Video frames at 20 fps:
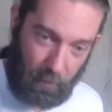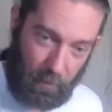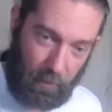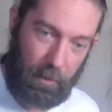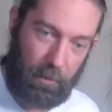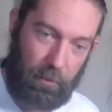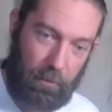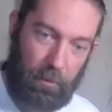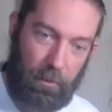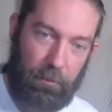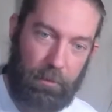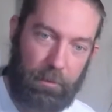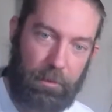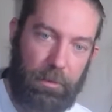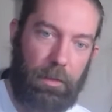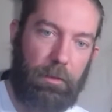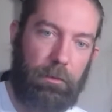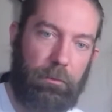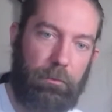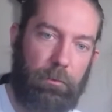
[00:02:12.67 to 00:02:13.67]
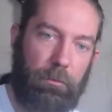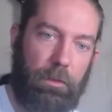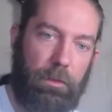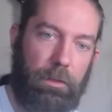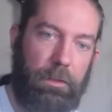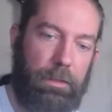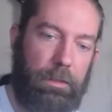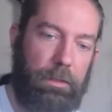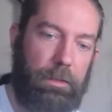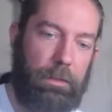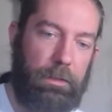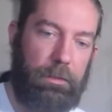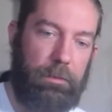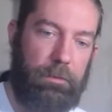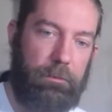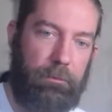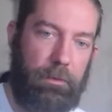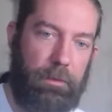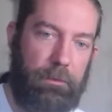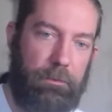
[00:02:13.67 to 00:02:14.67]
out on the neck as we're going to get, is
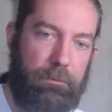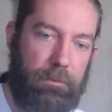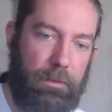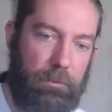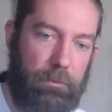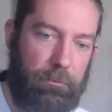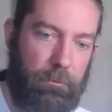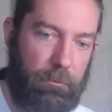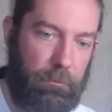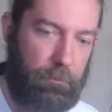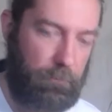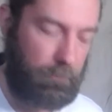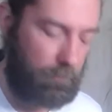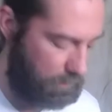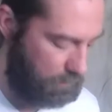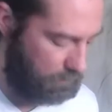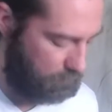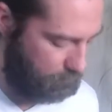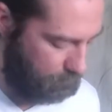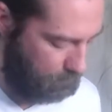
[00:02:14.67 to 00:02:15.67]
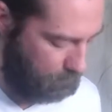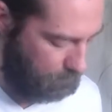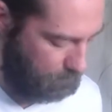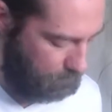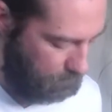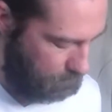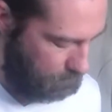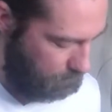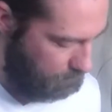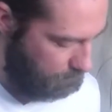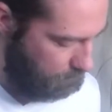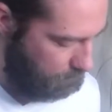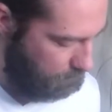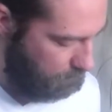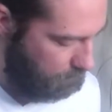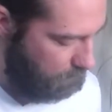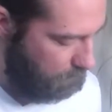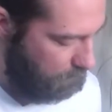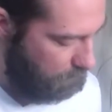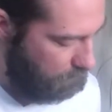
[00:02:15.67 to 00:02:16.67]
that 7th fret.
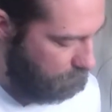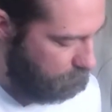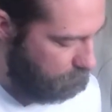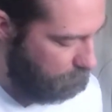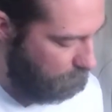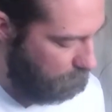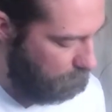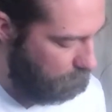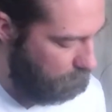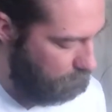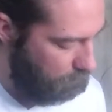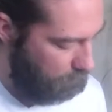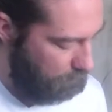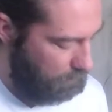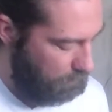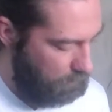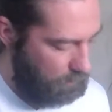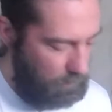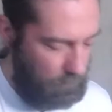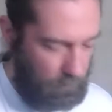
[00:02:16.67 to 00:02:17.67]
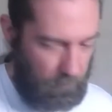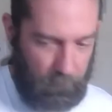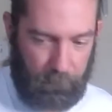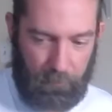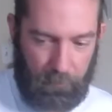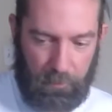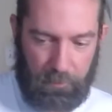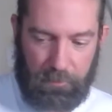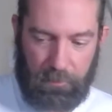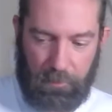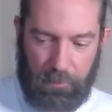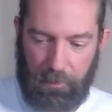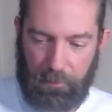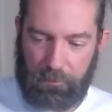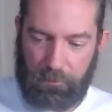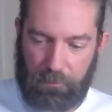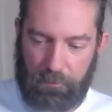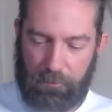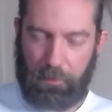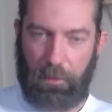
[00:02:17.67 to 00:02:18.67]
So the first
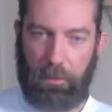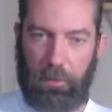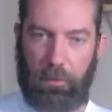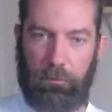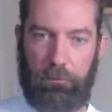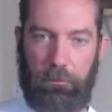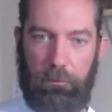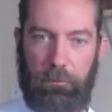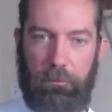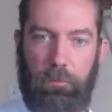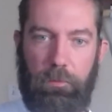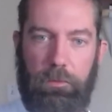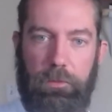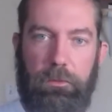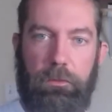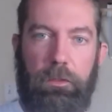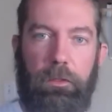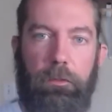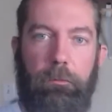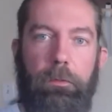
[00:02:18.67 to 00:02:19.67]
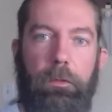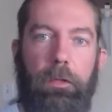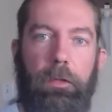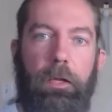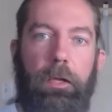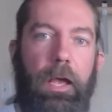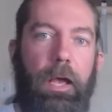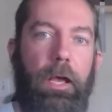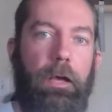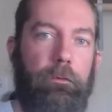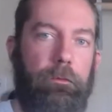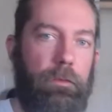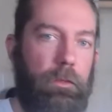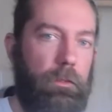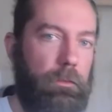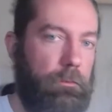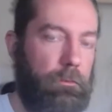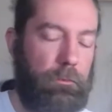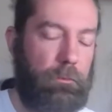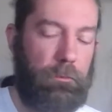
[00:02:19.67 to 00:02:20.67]
exercise is we're just going to play half
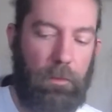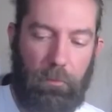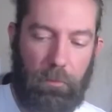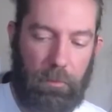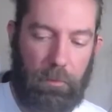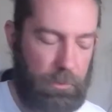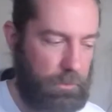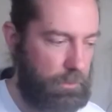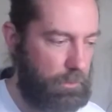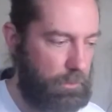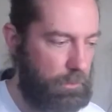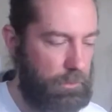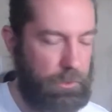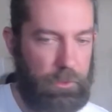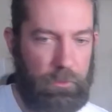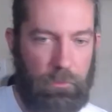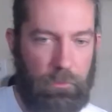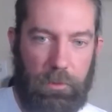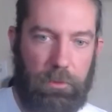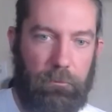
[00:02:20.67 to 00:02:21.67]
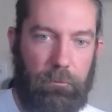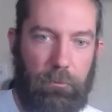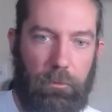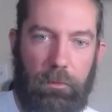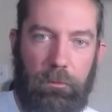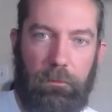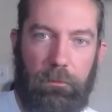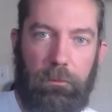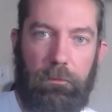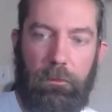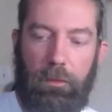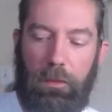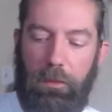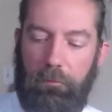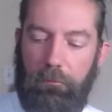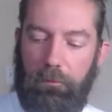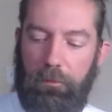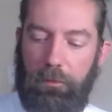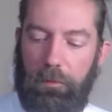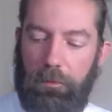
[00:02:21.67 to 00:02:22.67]
notes, and we're just going to switch voices
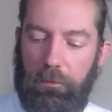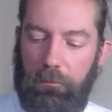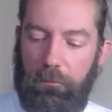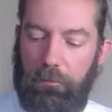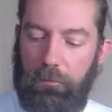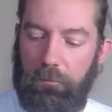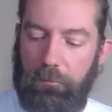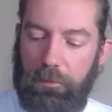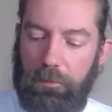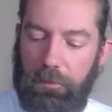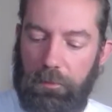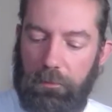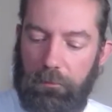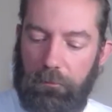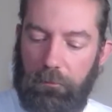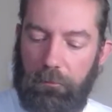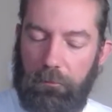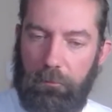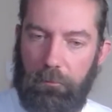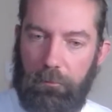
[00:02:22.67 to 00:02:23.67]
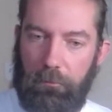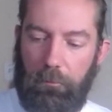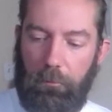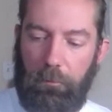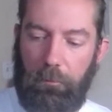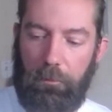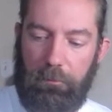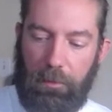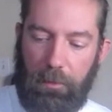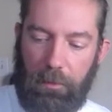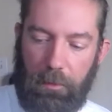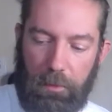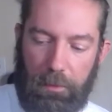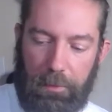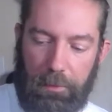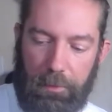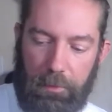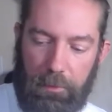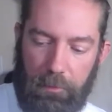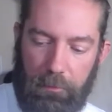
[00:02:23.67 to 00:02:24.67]
every 2 beats. So it'll be sounding like
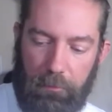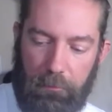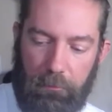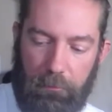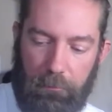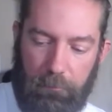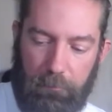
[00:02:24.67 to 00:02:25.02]
this.